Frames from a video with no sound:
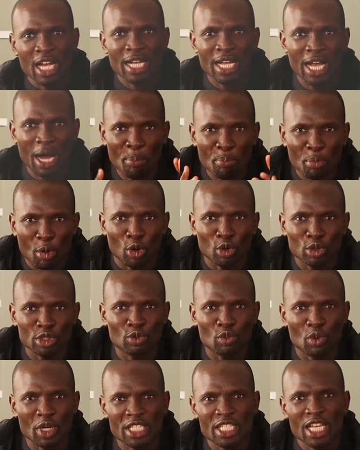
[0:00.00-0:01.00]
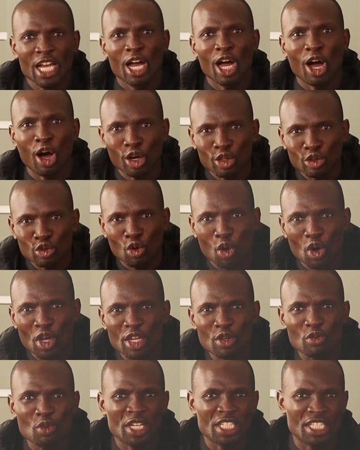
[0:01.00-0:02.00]
coupled with
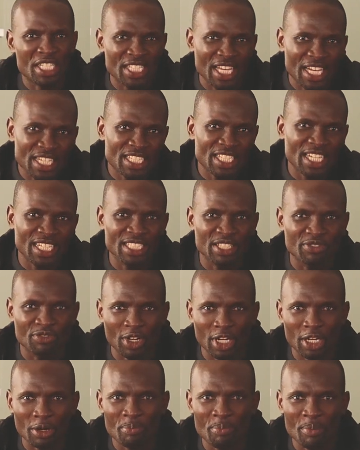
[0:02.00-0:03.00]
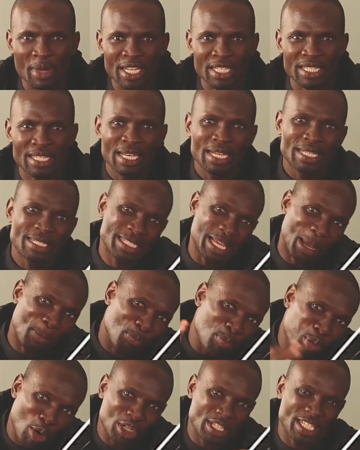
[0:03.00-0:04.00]
ongoing residential development,
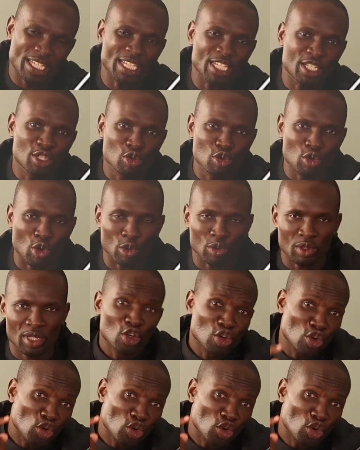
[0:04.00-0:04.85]
supports its growth.